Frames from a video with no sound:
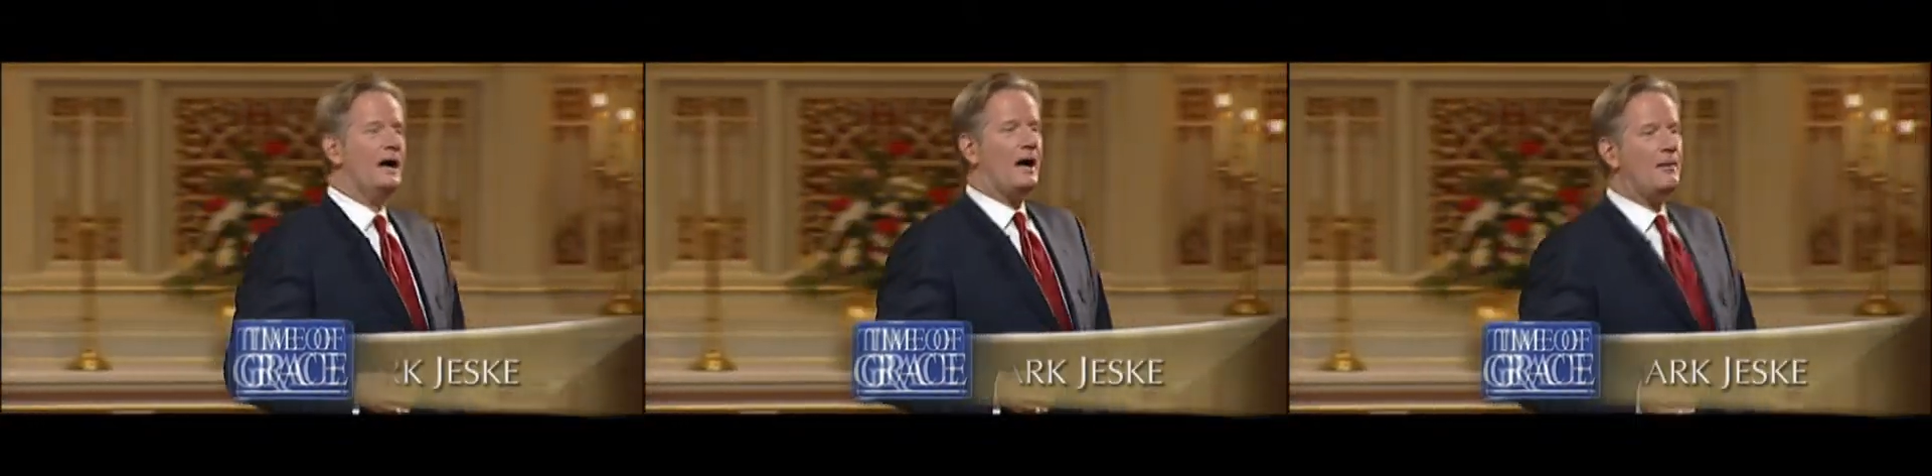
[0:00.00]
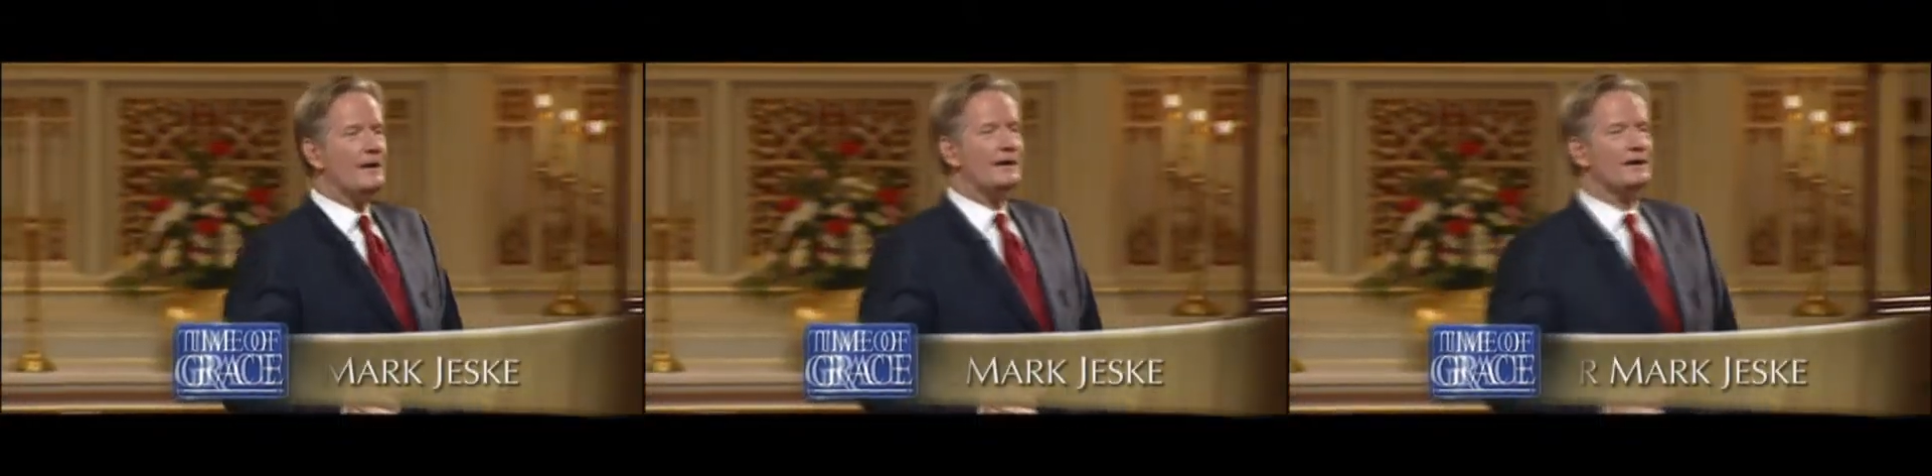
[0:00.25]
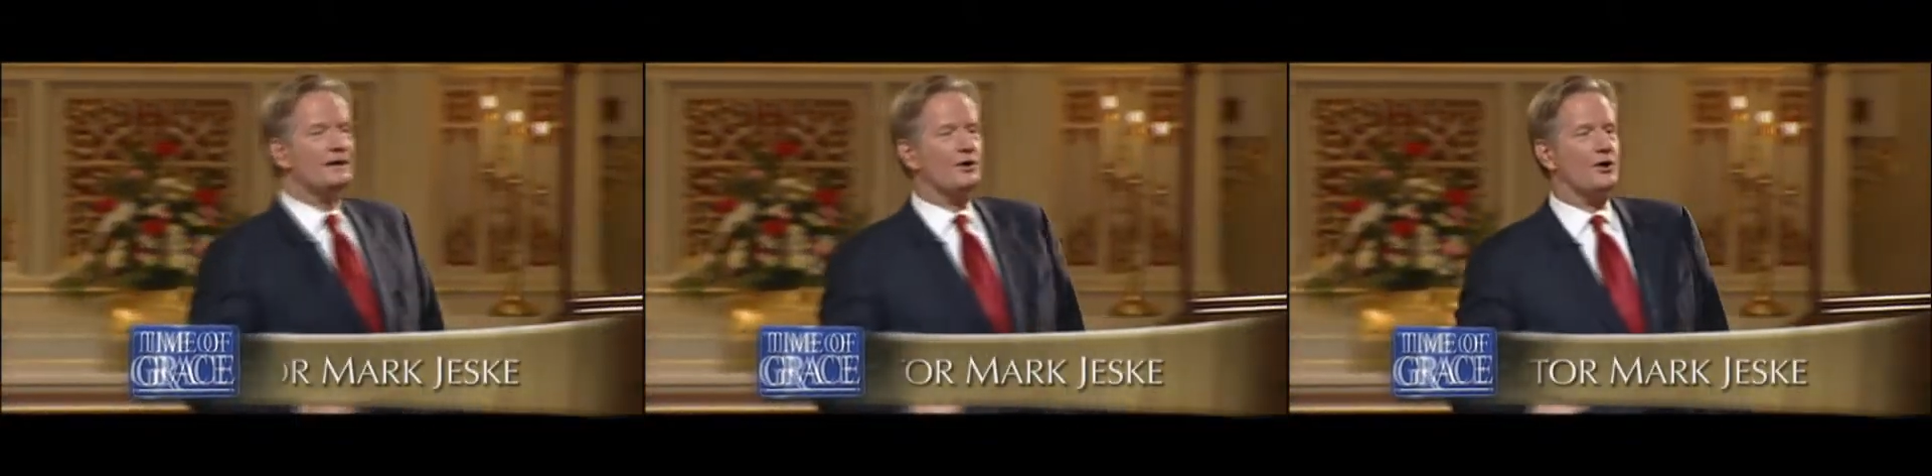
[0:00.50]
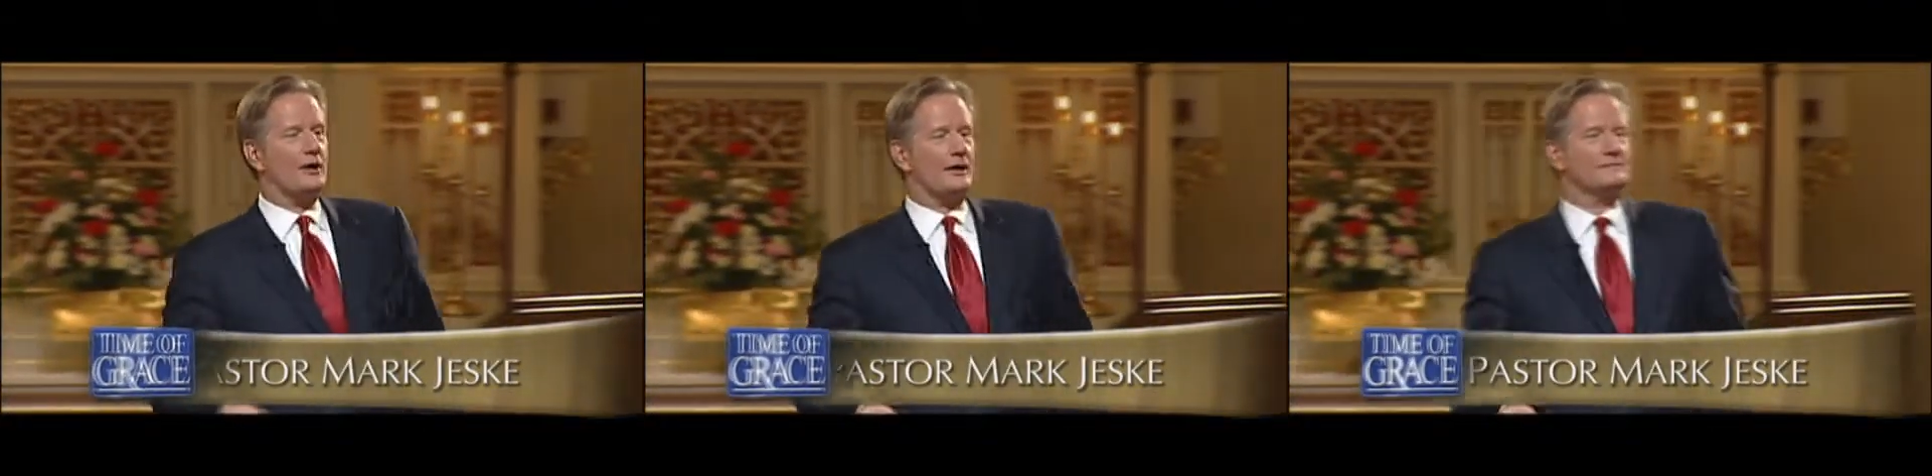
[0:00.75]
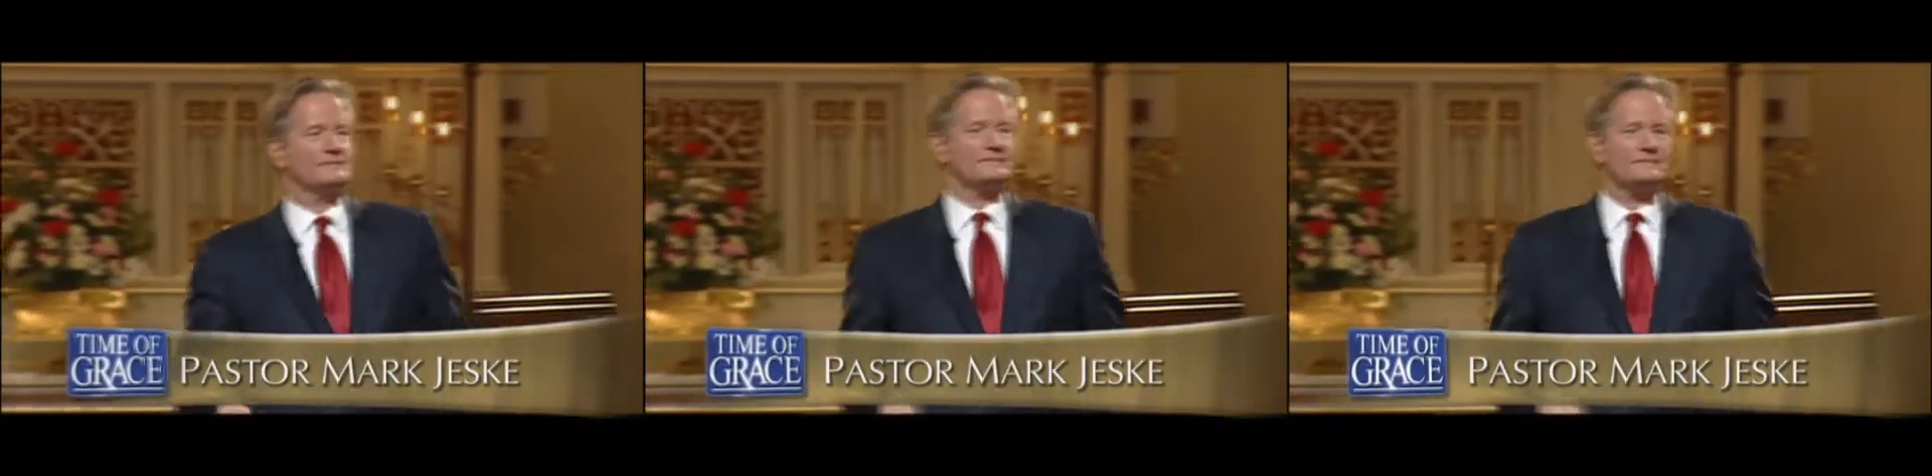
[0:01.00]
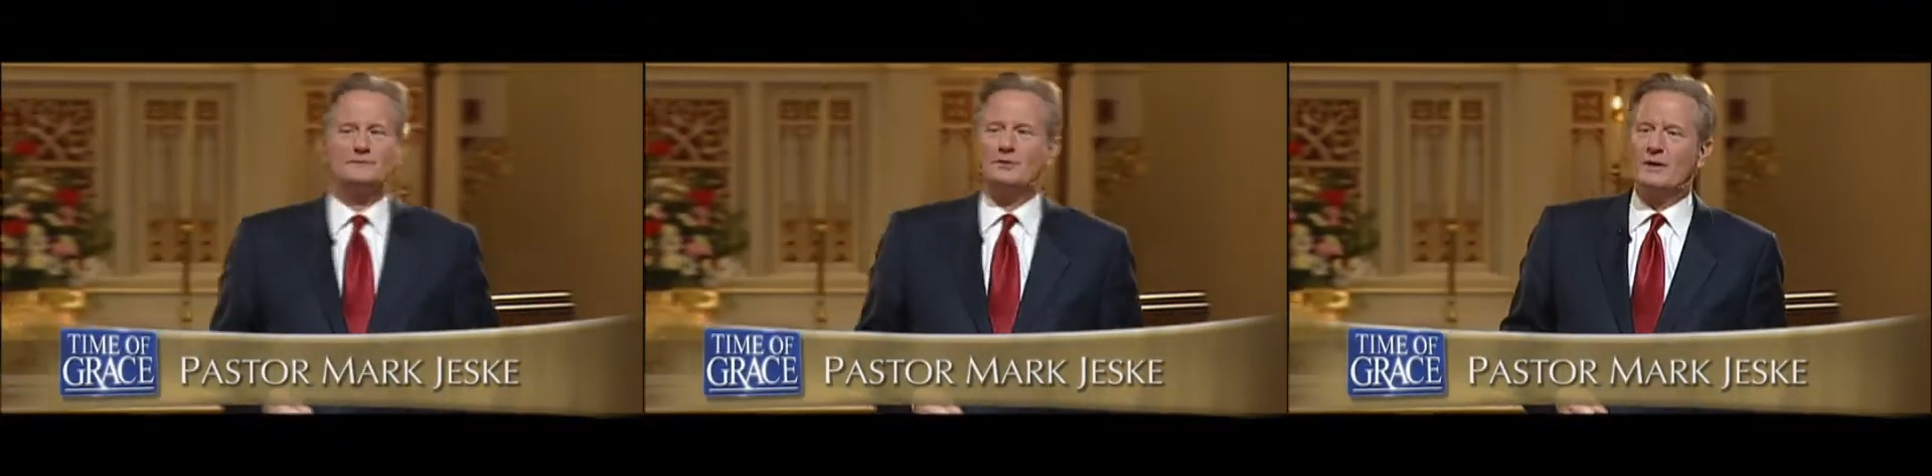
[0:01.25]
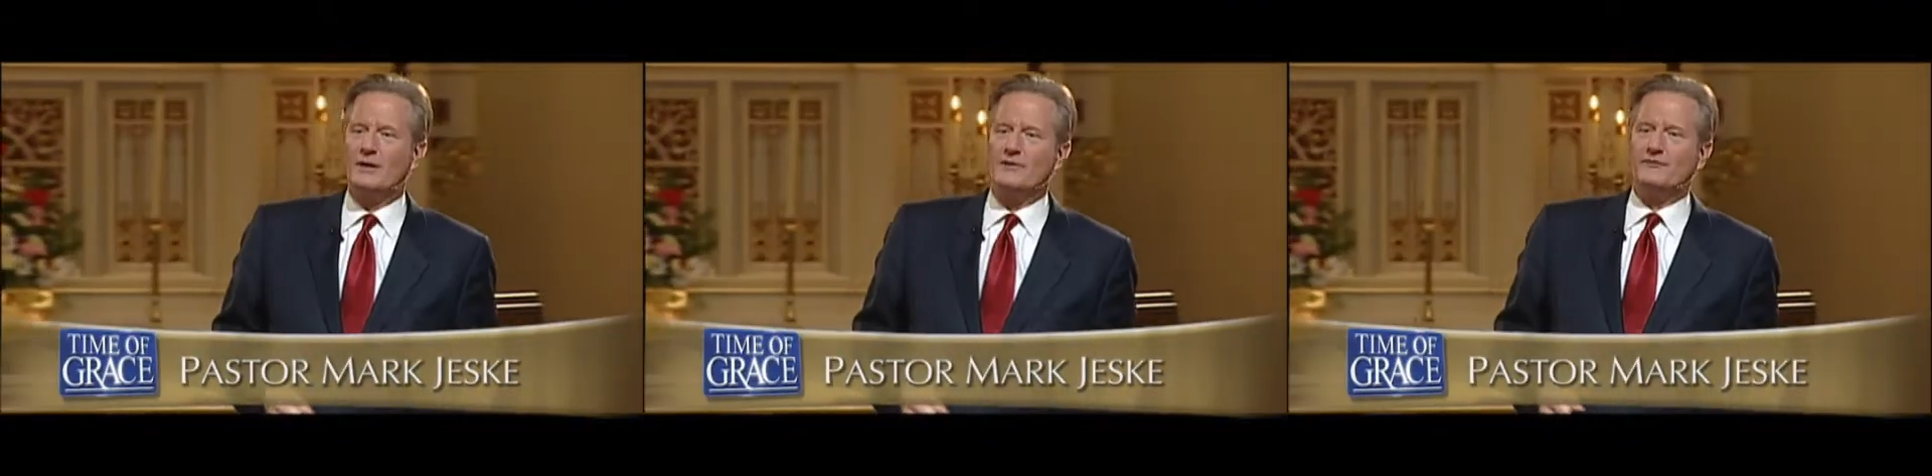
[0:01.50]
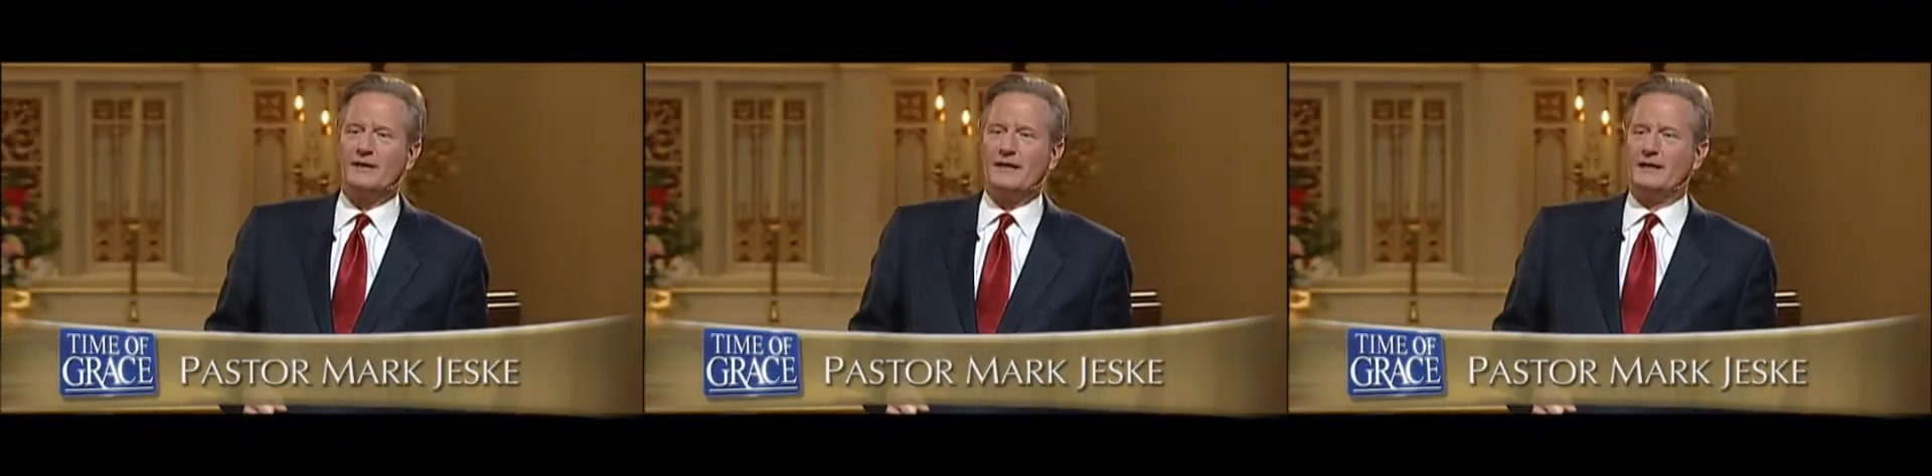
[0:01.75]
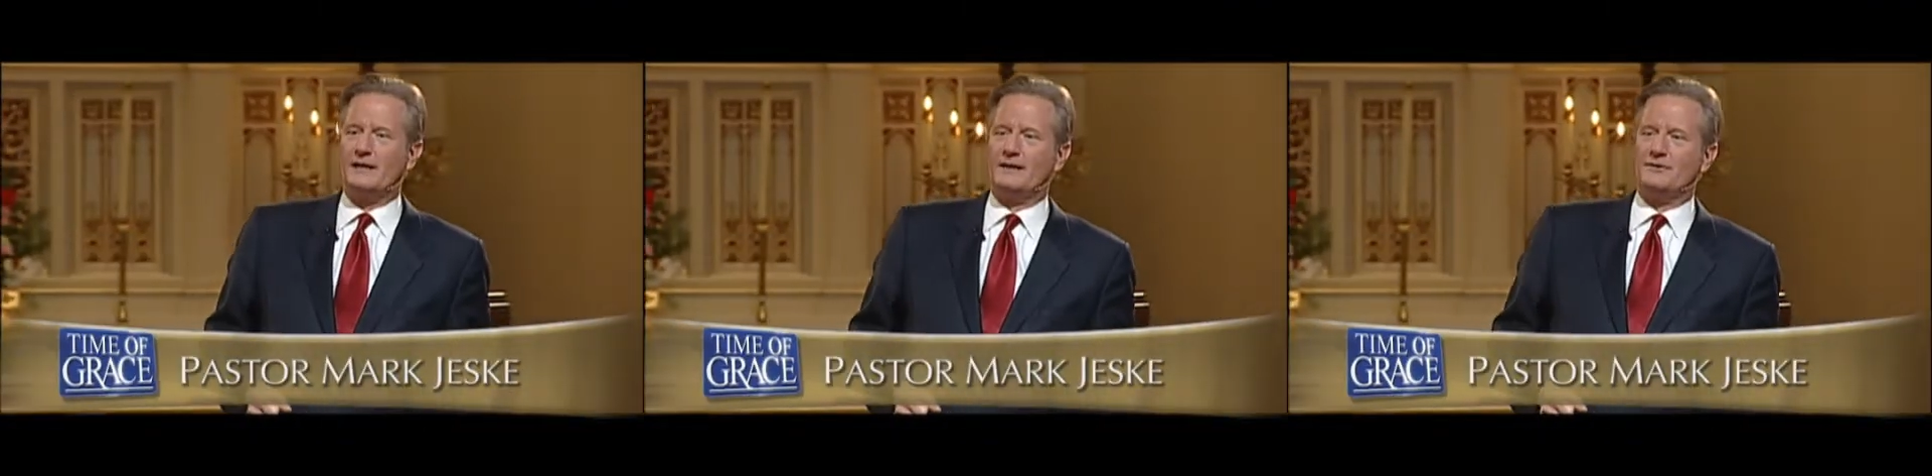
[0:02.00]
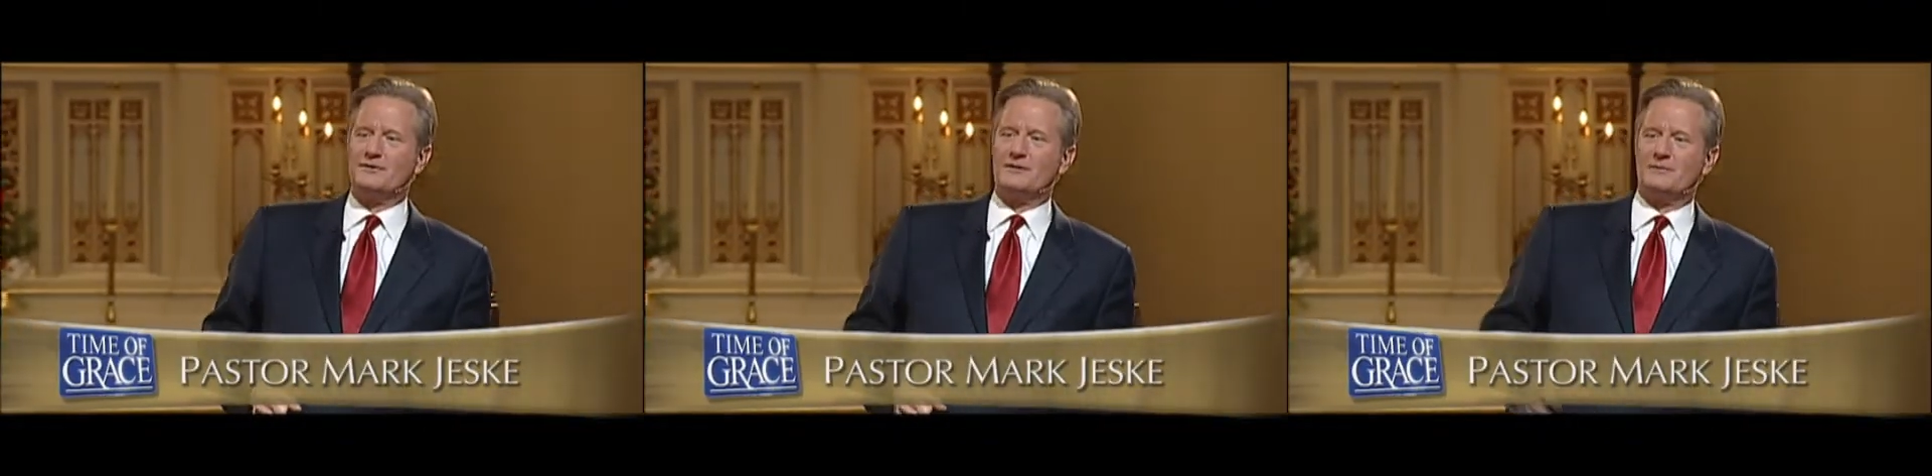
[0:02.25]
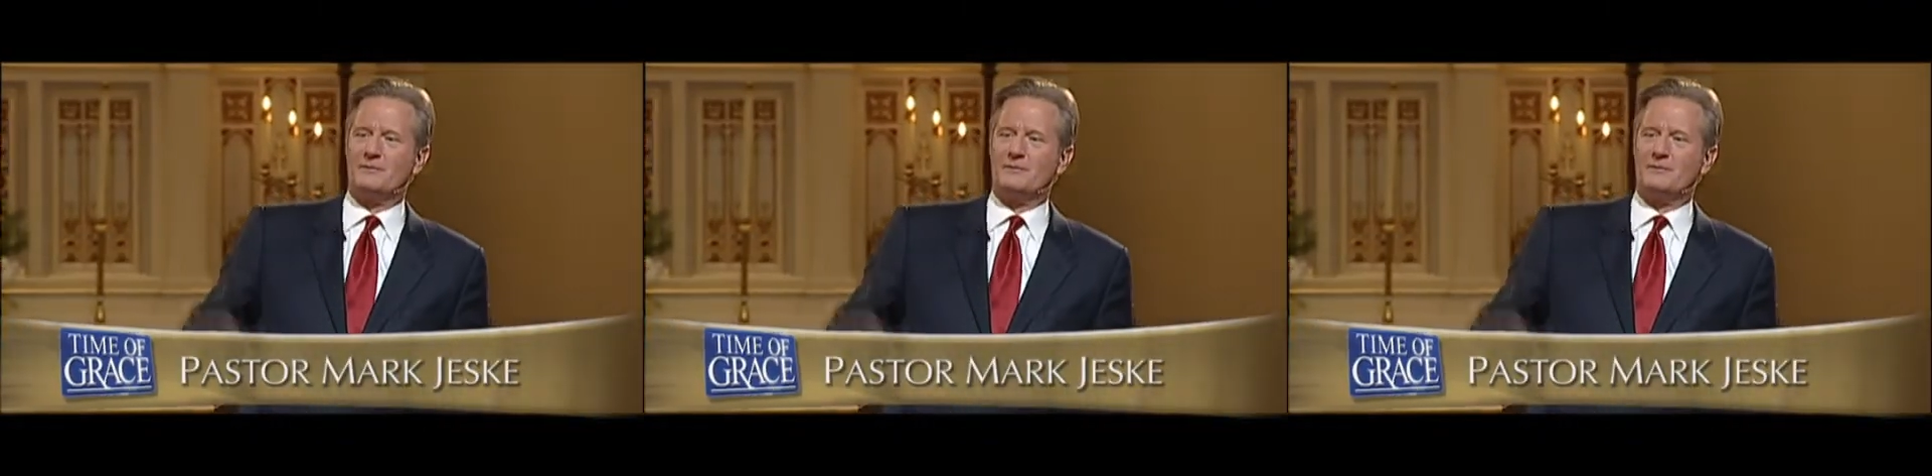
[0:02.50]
How about Illinois? Where are the Flatlanders?